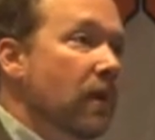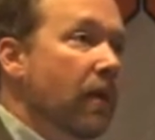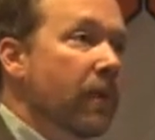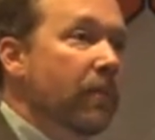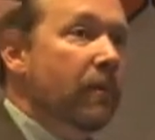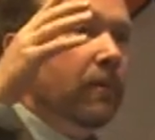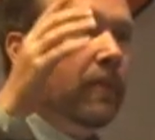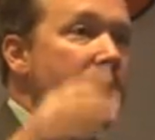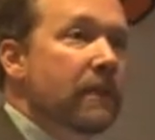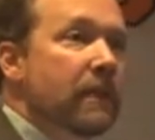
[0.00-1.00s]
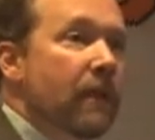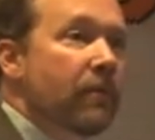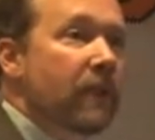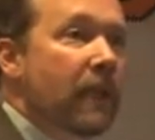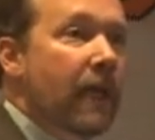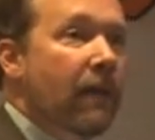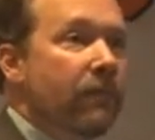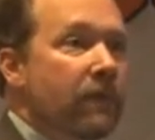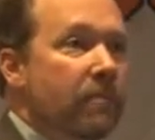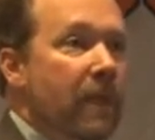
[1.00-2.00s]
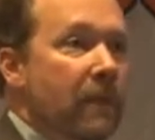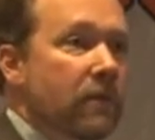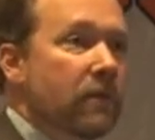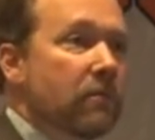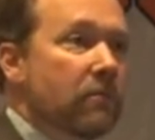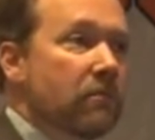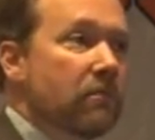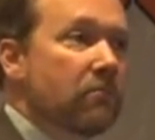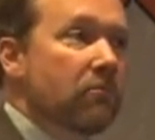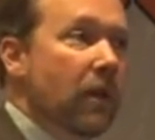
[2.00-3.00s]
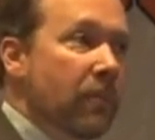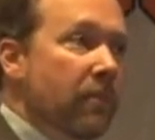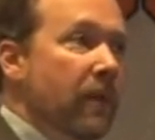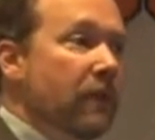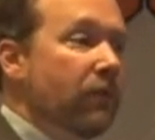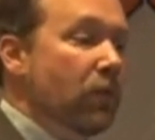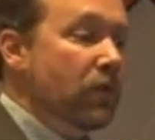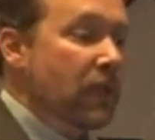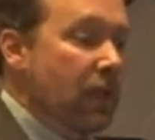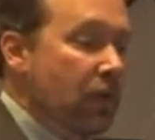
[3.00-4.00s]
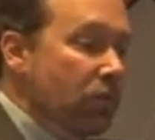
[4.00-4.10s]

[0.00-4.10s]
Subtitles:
I might be able to make this table take half the space. That might make the full scan